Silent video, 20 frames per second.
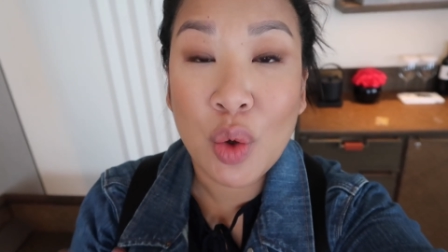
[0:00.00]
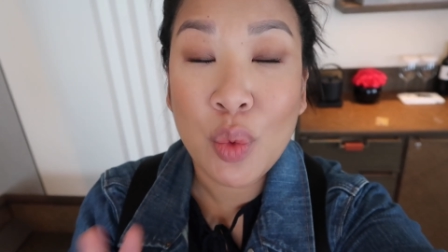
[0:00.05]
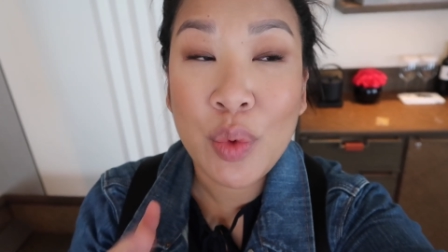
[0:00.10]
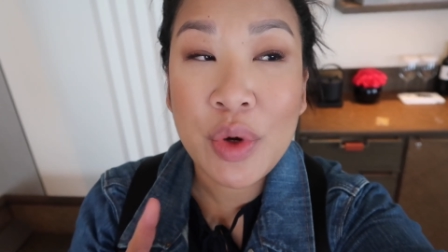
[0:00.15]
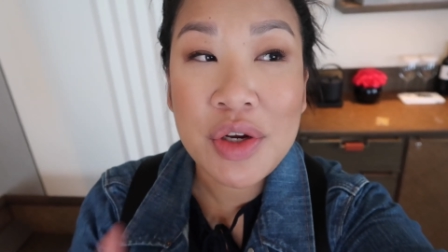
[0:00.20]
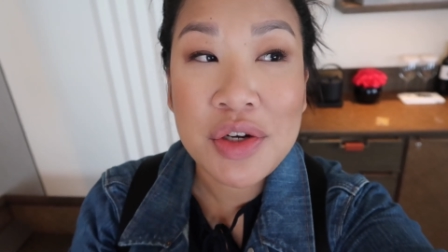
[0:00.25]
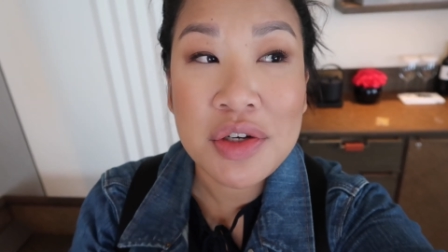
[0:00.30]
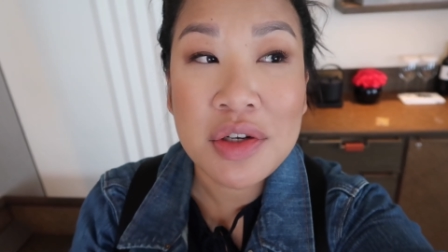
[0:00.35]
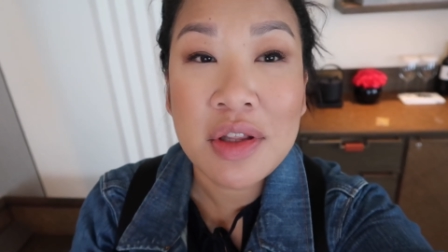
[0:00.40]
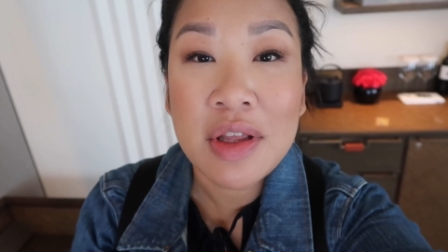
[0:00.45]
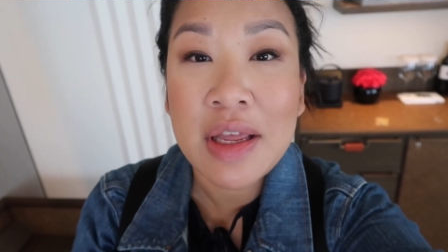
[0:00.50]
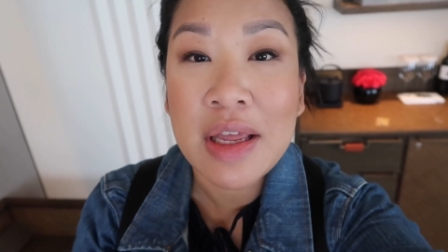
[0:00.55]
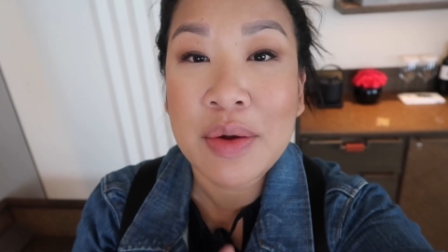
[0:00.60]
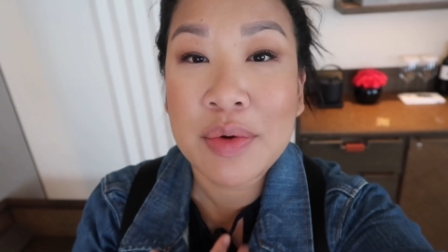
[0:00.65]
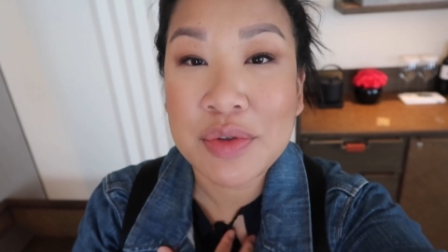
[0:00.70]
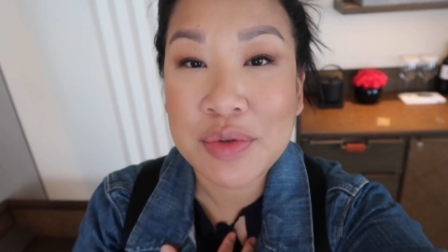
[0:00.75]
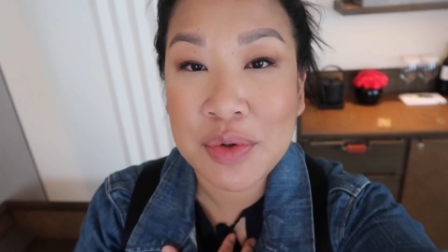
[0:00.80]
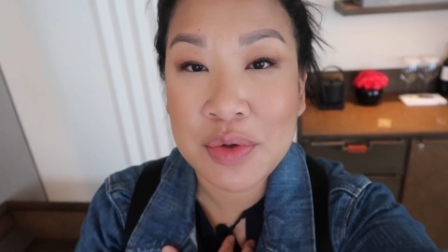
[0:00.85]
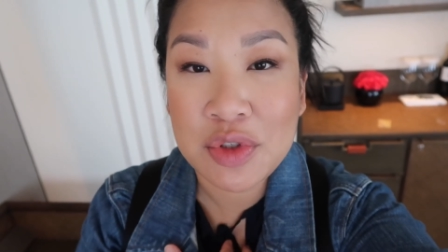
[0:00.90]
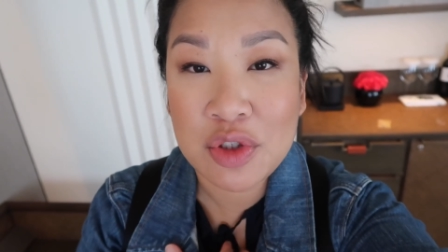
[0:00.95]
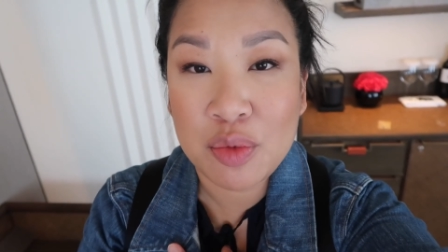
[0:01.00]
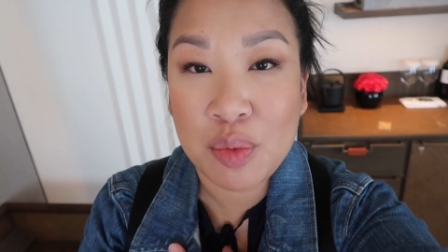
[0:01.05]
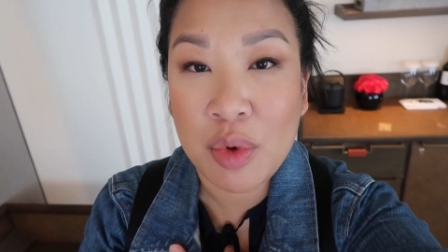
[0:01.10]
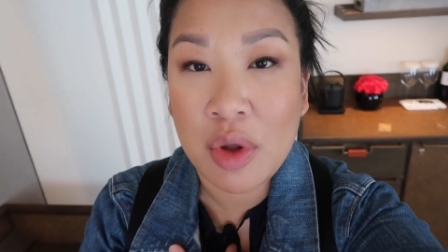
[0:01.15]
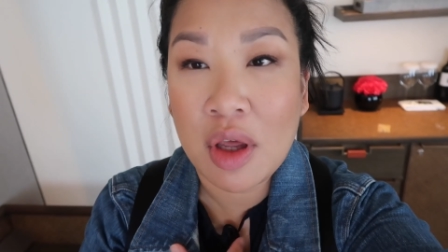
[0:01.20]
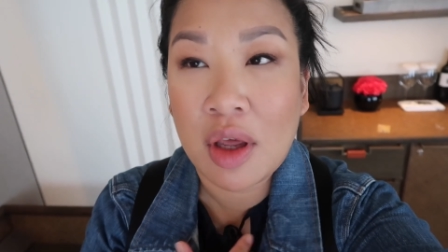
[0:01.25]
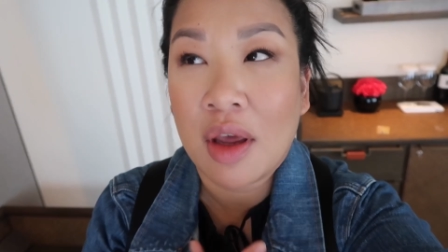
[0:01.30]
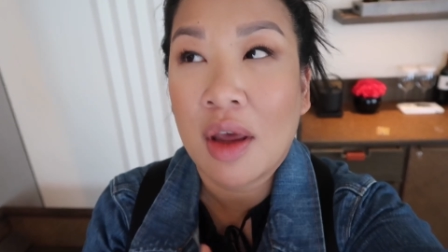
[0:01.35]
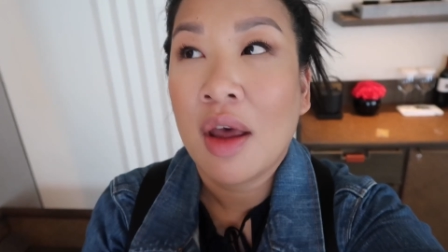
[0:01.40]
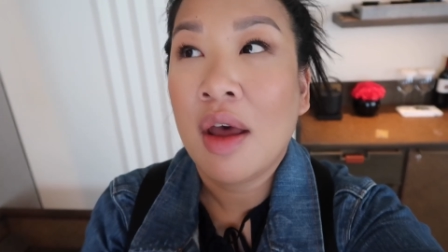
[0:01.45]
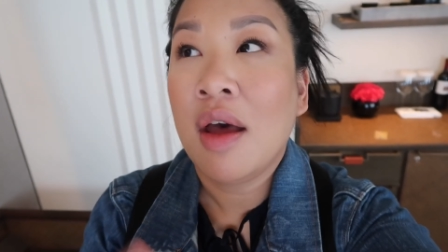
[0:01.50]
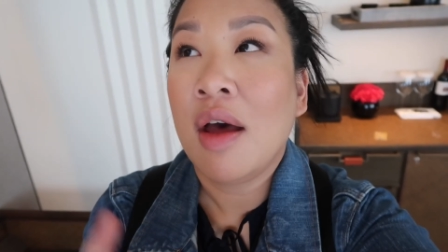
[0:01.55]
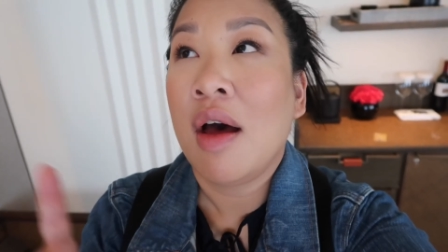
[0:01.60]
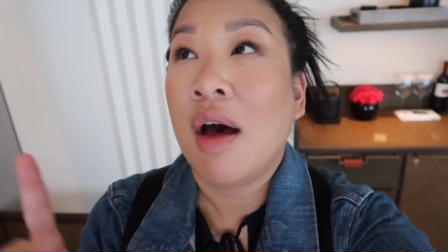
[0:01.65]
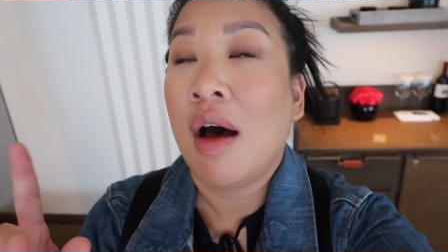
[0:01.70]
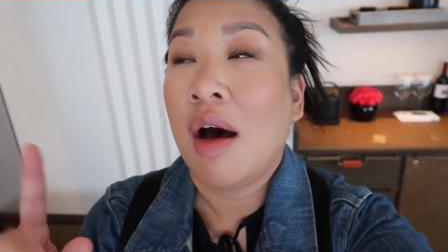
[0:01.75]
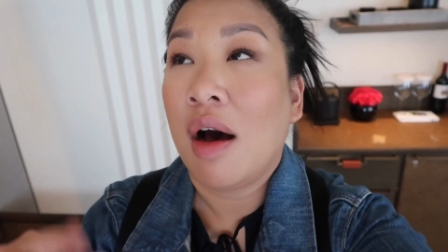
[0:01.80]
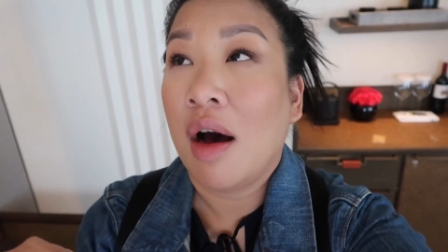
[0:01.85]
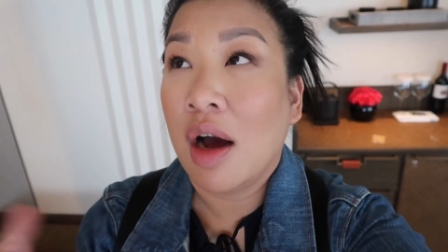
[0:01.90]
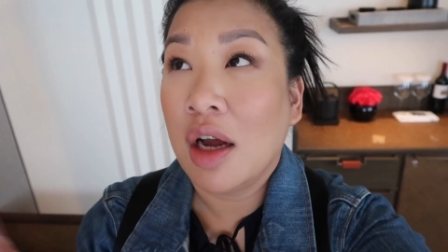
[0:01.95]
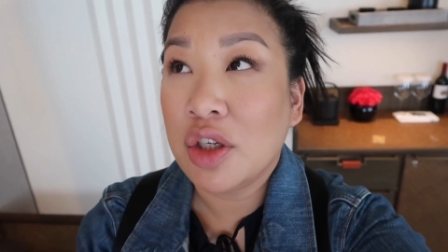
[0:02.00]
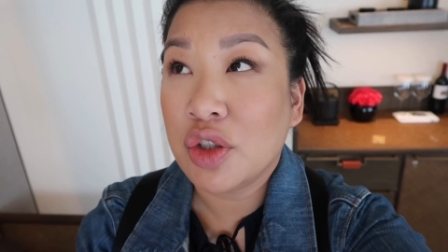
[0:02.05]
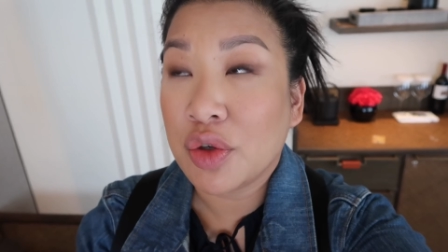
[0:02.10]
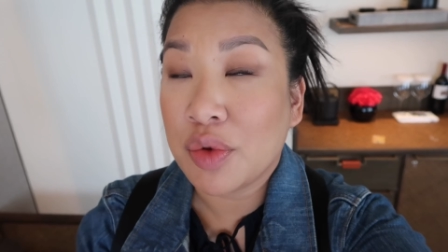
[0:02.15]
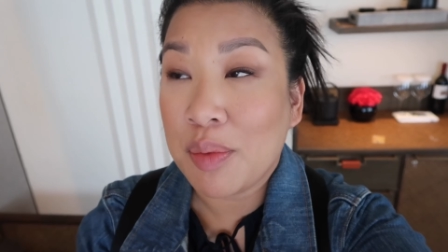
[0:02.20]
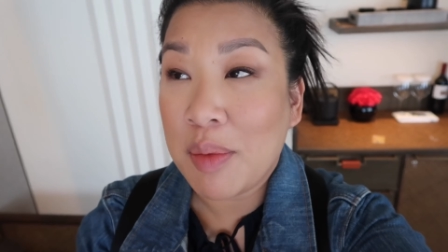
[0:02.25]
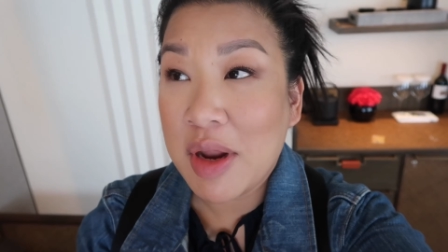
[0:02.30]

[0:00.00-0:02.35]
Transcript: Originally, it was supposed to be 100